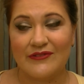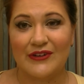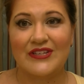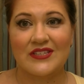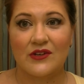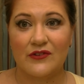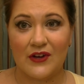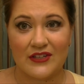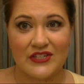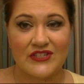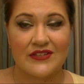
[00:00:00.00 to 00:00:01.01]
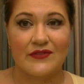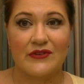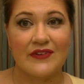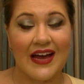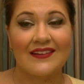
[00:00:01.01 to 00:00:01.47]
very self-conscious of
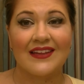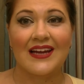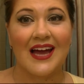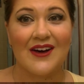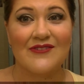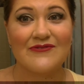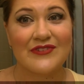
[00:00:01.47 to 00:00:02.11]
the fact that I have